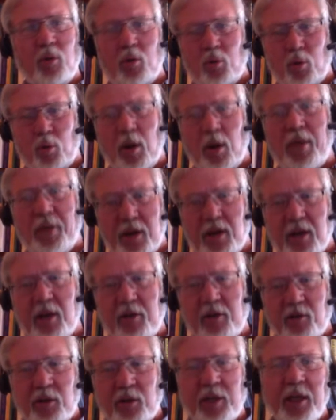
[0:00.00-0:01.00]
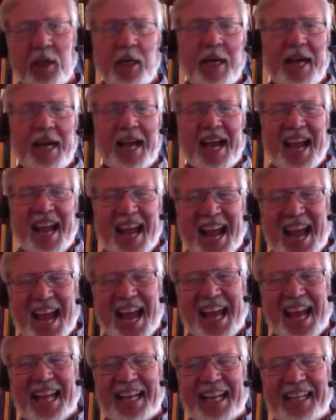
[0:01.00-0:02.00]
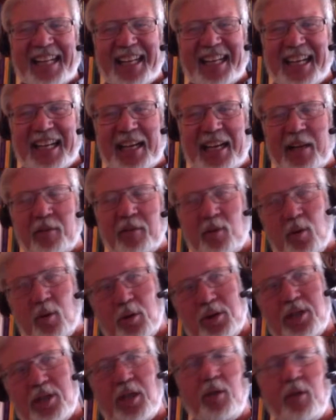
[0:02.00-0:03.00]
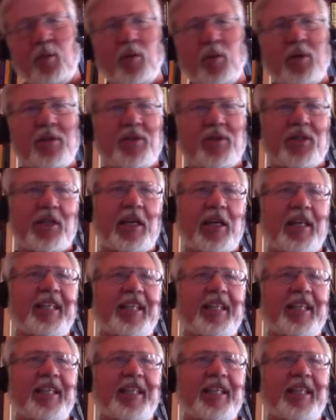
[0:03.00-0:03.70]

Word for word: run right. the country. And uh, and of course he was uh,